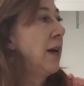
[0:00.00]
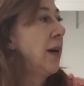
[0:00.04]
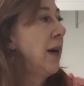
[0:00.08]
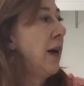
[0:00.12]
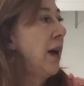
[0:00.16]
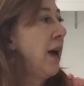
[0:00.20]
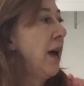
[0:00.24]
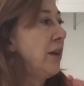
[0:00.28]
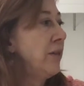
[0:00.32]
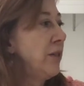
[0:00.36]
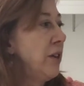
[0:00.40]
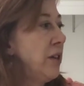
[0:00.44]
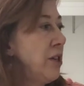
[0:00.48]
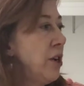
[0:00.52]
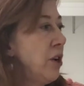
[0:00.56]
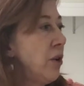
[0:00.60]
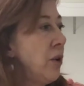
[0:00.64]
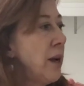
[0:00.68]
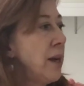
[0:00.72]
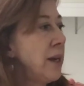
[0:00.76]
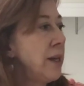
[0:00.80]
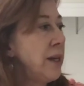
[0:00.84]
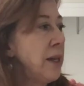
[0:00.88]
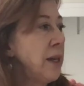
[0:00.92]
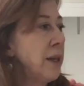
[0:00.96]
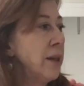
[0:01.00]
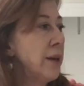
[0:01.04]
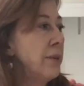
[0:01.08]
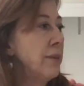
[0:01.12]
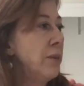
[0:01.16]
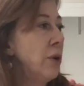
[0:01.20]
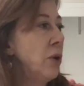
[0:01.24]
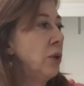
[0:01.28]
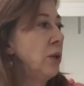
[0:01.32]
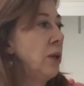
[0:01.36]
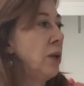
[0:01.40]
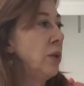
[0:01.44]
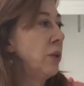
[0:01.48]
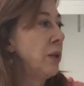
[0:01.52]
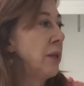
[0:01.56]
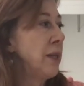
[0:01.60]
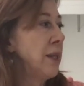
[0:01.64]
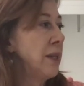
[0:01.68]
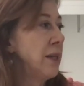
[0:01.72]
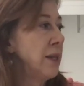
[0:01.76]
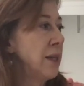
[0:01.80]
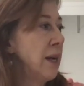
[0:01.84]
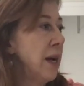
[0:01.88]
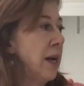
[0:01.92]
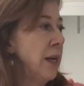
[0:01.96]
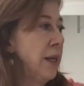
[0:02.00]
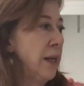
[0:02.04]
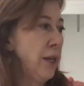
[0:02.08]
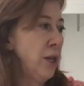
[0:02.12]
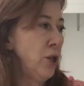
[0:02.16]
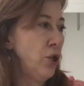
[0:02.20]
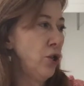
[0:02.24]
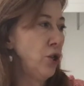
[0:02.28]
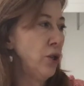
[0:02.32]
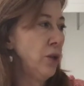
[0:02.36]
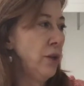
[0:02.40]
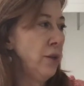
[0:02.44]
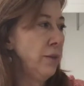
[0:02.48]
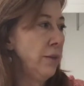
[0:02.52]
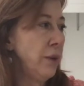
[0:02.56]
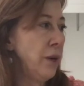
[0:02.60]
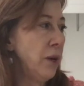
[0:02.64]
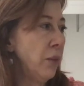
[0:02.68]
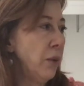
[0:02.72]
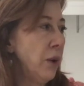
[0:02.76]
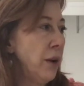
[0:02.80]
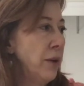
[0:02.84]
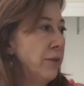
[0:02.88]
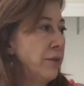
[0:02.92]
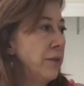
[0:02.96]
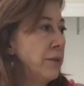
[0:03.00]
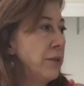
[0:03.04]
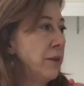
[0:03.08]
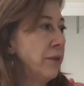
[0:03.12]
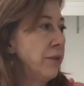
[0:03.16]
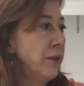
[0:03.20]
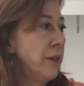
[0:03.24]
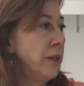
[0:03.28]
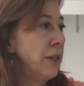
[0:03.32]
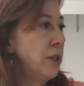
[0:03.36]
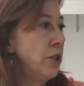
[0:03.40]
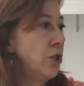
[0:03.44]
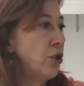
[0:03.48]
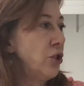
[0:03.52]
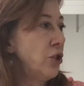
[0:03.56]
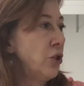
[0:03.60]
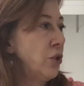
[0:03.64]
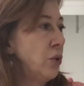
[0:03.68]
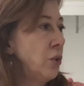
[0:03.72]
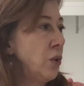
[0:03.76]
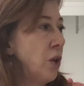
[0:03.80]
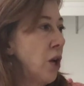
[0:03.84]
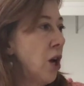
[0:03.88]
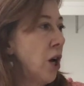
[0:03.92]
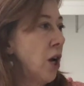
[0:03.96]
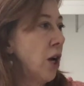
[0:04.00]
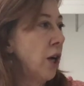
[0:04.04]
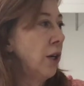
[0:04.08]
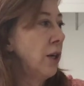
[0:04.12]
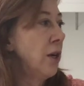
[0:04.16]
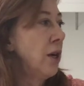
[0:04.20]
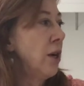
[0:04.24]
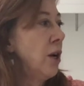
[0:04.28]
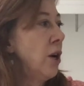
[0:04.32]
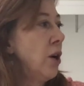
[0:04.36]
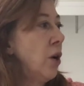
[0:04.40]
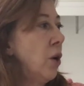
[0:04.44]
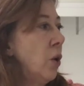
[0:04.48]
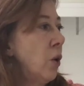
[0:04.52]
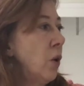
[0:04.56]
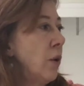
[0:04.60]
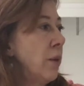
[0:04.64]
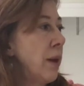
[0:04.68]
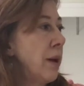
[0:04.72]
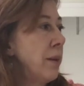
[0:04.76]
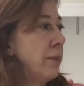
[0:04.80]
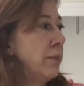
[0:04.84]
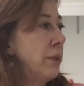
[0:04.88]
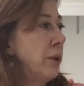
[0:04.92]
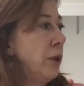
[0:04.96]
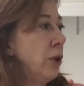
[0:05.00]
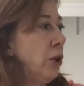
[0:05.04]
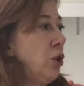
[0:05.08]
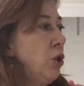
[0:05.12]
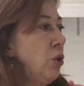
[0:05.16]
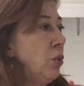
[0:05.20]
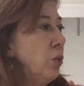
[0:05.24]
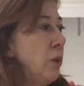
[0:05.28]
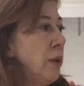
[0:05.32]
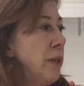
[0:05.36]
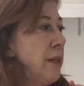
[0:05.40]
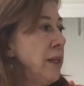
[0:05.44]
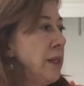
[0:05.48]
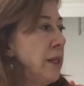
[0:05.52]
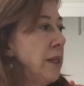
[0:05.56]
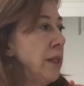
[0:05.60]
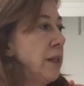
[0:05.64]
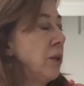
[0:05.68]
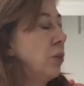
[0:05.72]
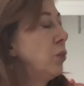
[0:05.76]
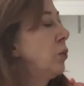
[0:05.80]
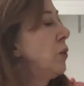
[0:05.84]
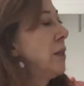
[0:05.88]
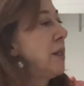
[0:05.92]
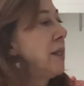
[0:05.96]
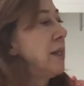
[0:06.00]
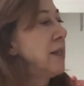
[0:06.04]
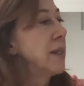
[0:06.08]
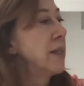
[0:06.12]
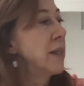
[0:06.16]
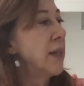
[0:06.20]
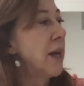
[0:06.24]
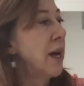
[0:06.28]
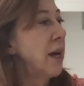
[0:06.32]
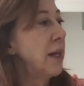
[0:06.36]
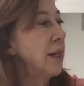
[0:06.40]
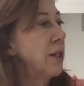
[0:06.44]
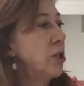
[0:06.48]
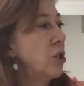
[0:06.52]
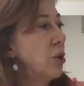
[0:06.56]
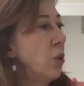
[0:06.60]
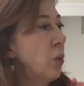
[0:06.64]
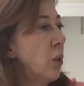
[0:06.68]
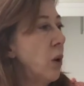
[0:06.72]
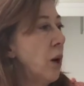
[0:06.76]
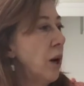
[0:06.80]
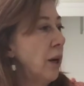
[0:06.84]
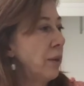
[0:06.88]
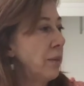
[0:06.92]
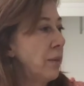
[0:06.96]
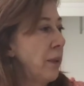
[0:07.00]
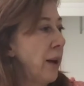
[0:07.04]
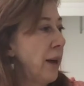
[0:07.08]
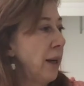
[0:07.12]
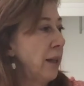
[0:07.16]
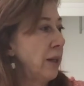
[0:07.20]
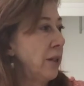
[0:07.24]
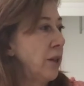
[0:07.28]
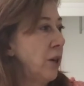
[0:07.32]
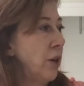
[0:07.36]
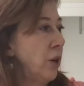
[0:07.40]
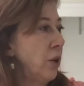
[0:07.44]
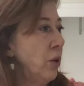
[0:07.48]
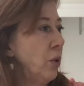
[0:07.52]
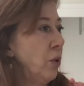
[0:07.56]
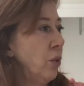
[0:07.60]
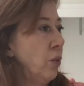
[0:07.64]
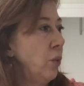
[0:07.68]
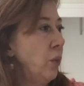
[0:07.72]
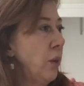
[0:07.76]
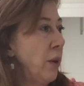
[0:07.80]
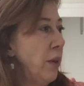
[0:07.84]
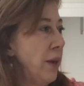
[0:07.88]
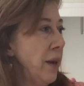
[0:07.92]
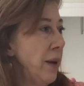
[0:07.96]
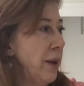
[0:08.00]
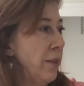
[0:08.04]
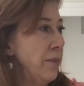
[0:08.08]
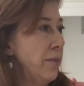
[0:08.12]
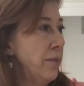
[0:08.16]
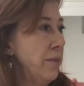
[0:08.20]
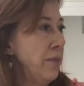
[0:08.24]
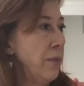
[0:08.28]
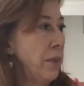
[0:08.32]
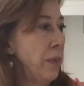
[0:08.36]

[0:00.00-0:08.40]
Having no idea that Mowgli would decide he shouldn't be away from the village too long, or that Baloo would decide to walk back there with him.